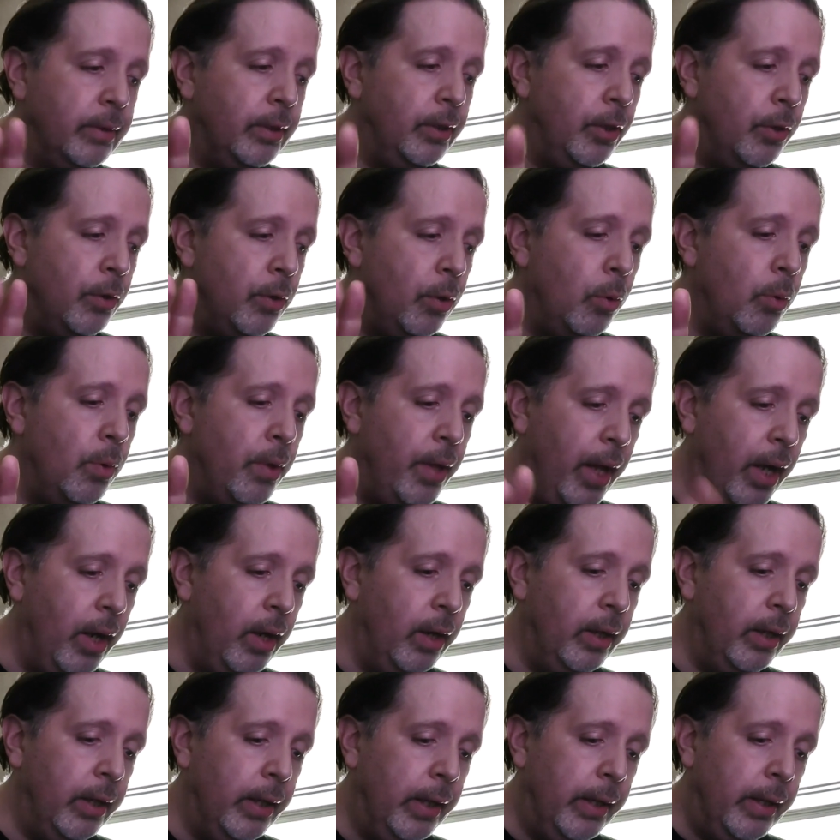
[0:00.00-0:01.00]
You know who they
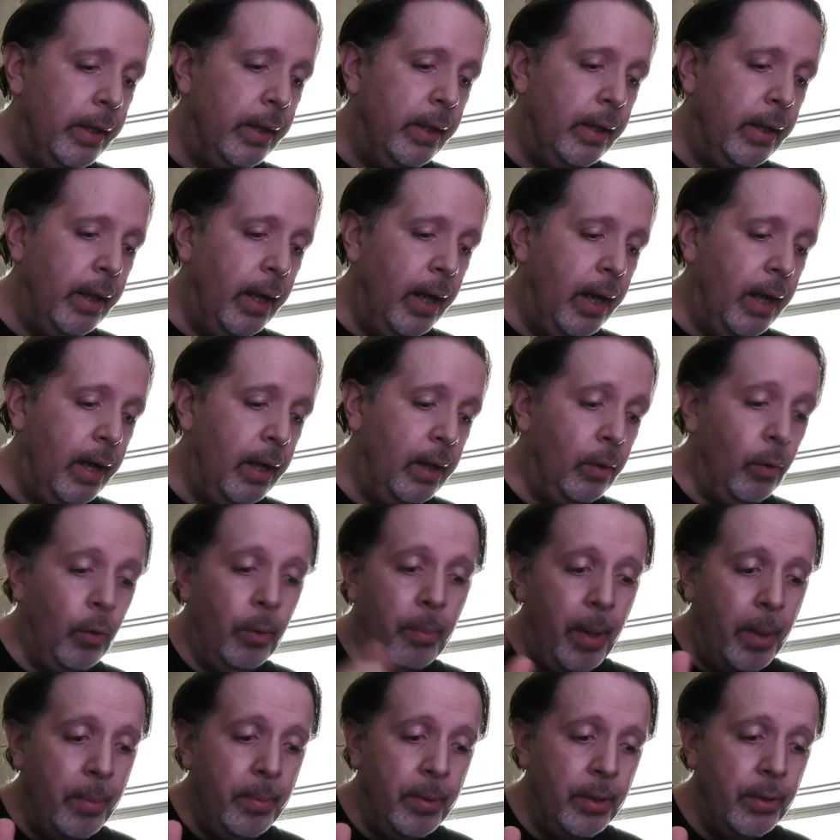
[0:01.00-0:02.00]
are.
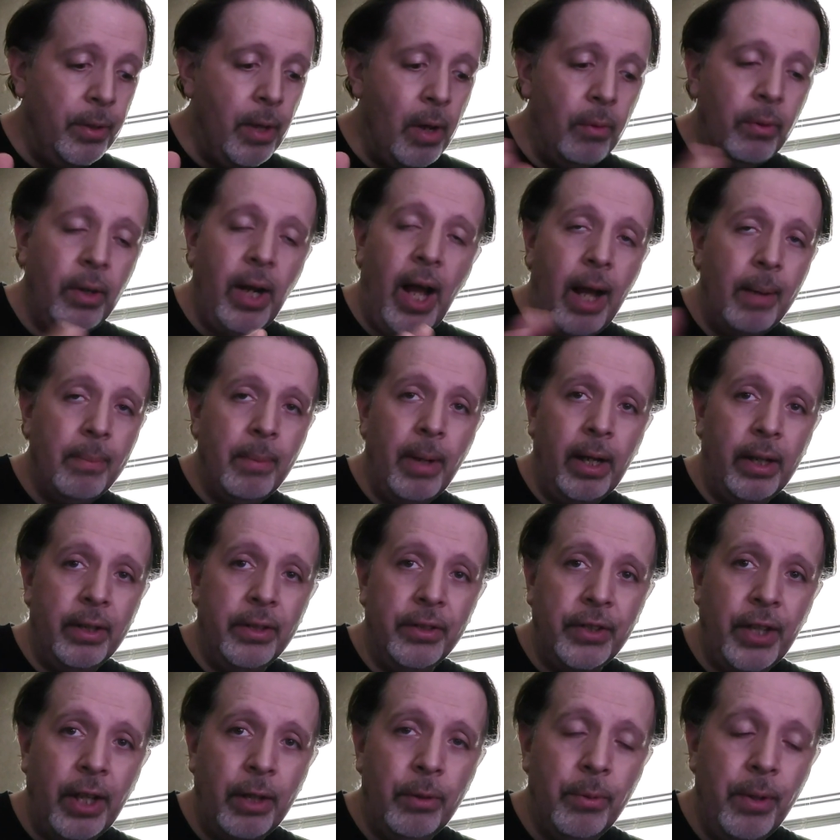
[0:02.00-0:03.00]
Or maybe you don't. I'm not
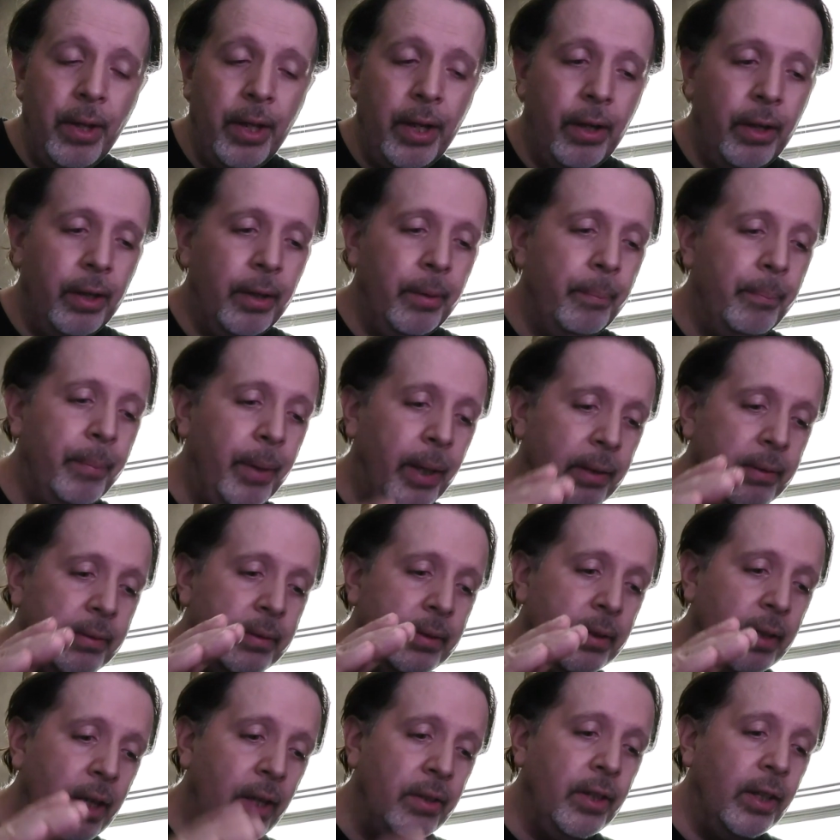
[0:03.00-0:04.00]
going to say who they are. But
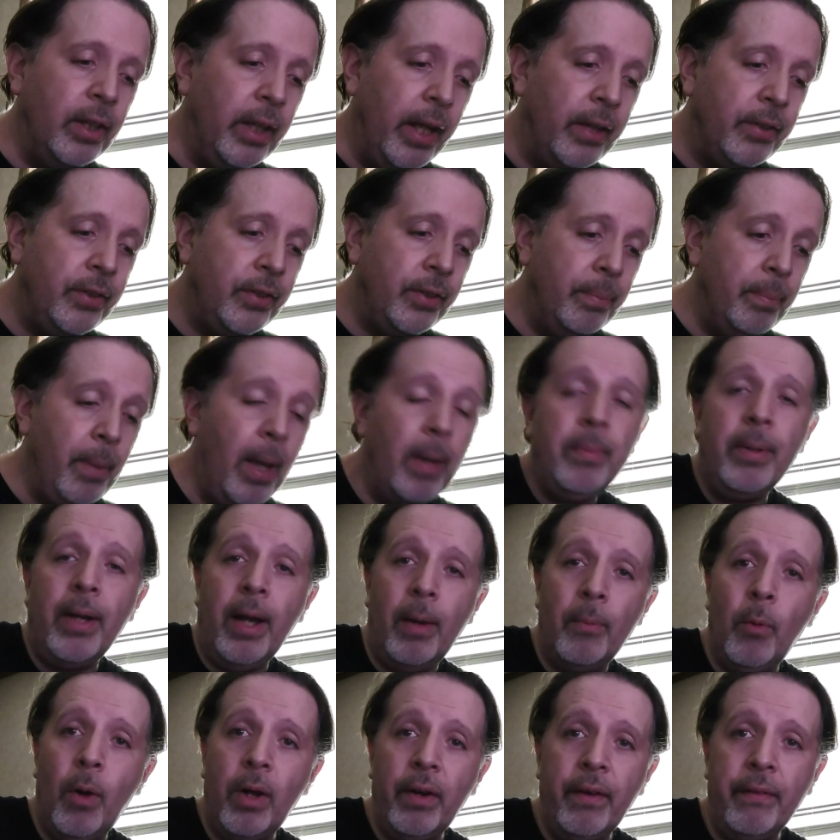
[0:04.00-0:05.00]
nonetheless, maybe
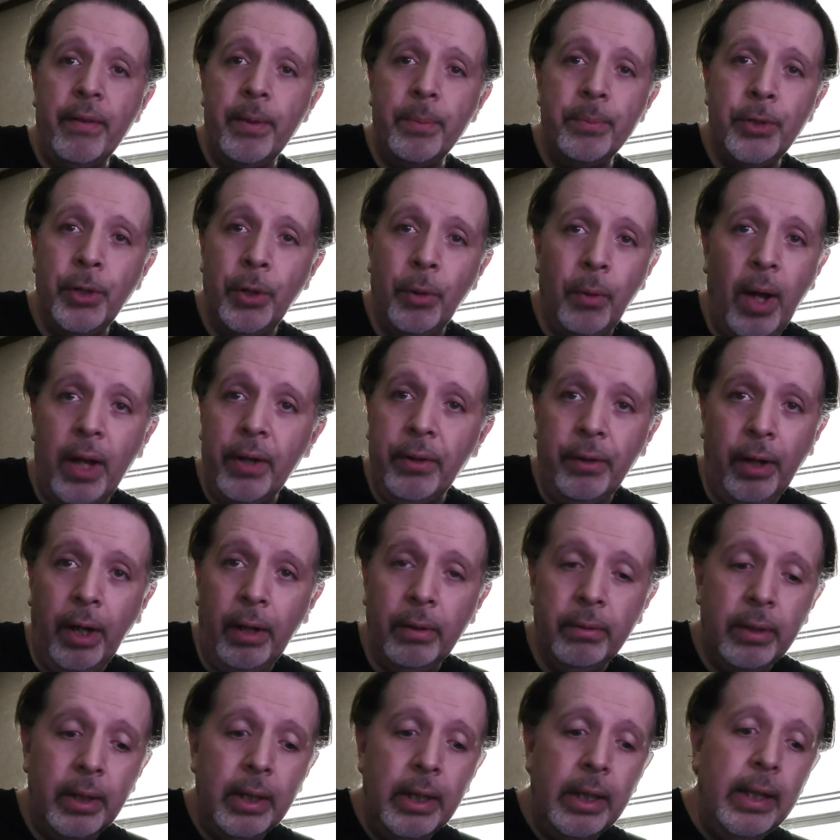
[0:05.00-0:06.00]
I'm one of them too. I don't
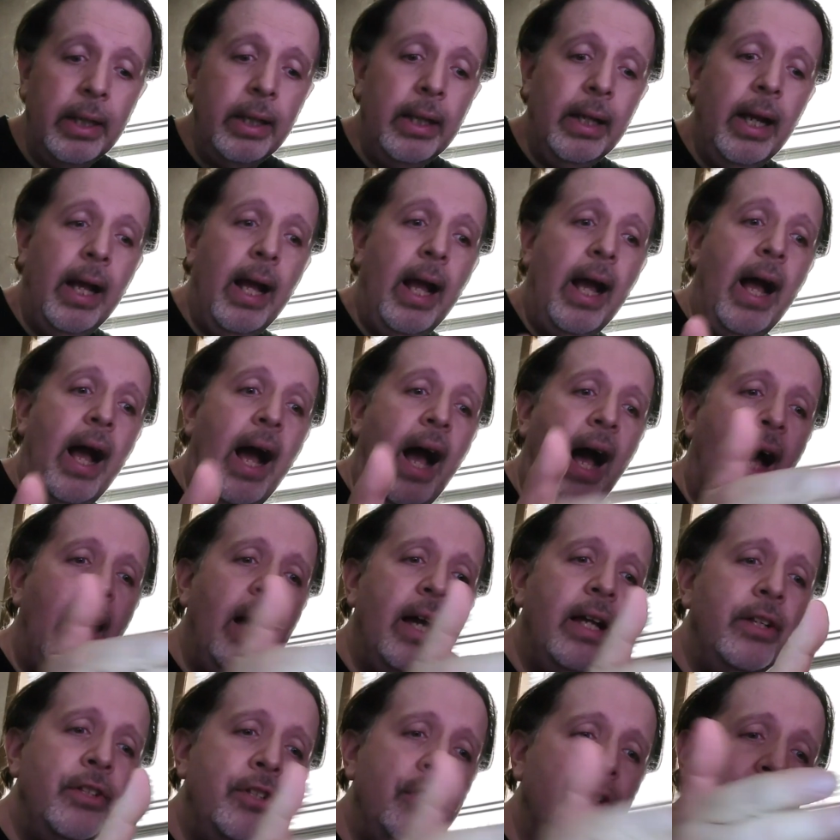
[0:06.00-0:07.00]
know.
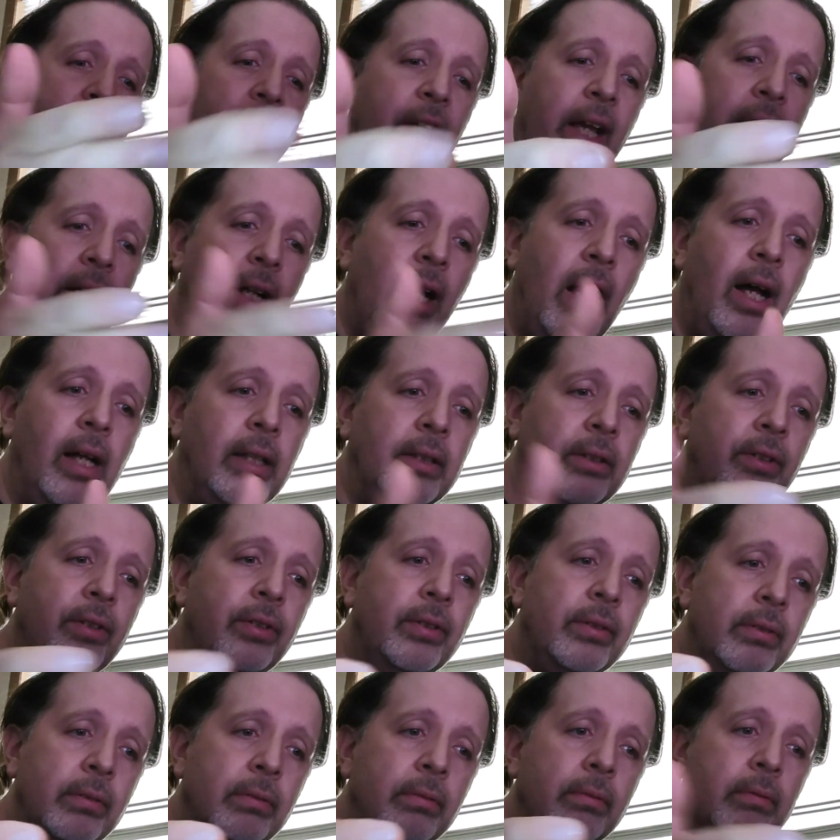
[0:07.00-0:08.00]
I just
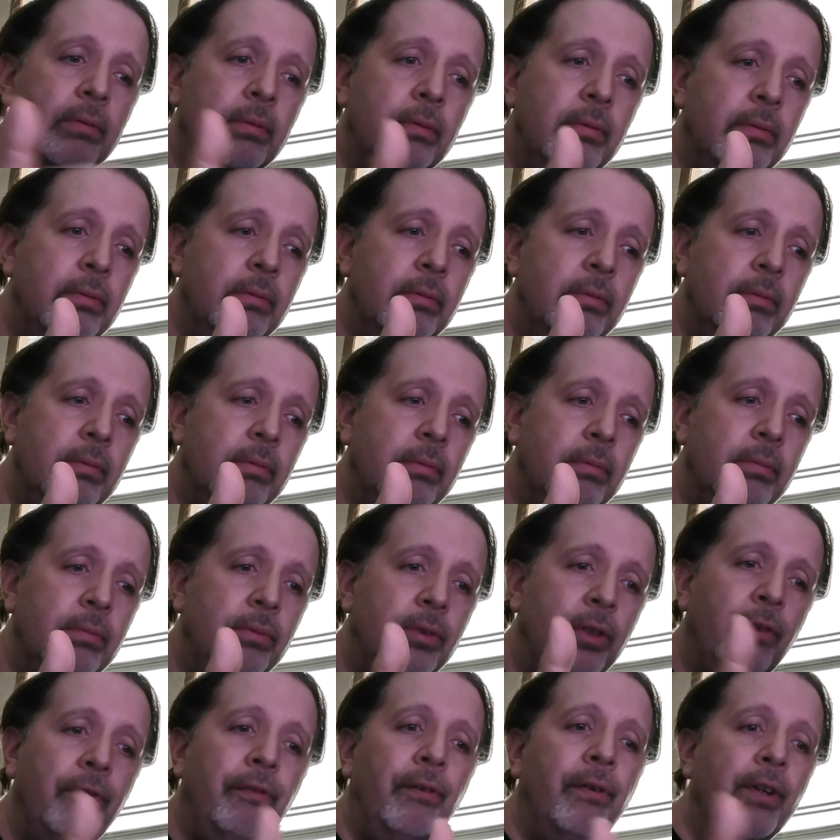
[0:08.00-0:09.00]
cannot
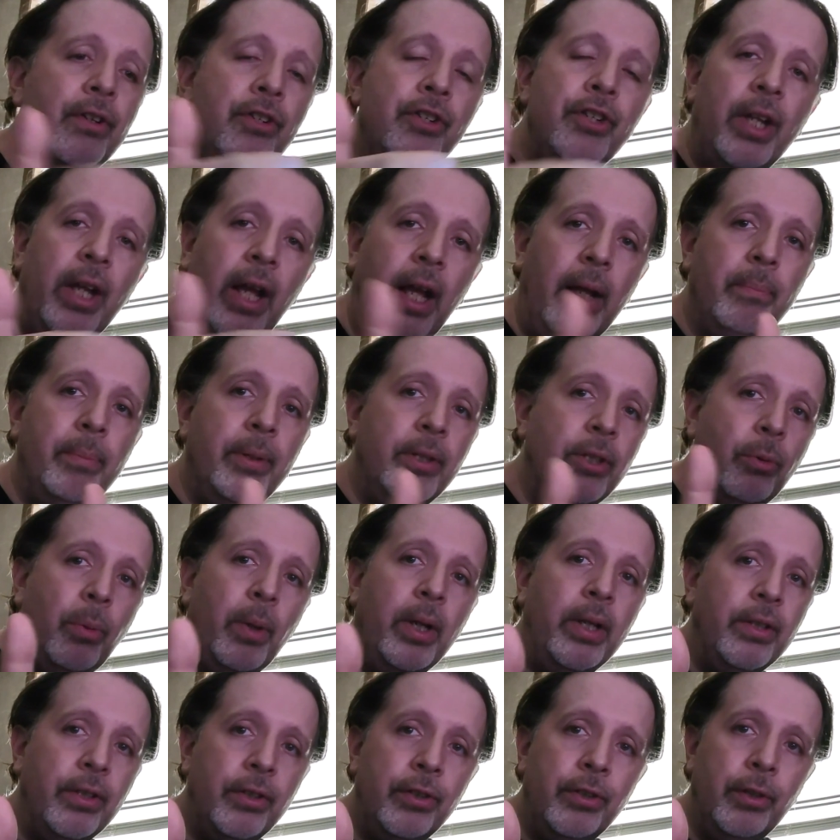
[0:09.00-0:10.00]
differentiate
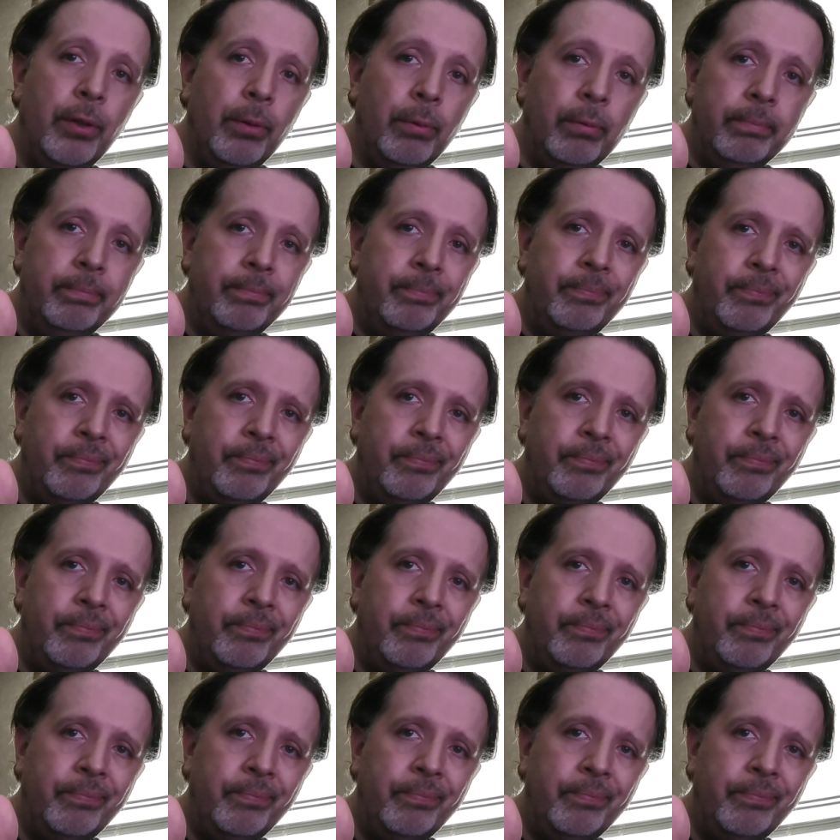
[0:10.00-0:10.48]
between the two.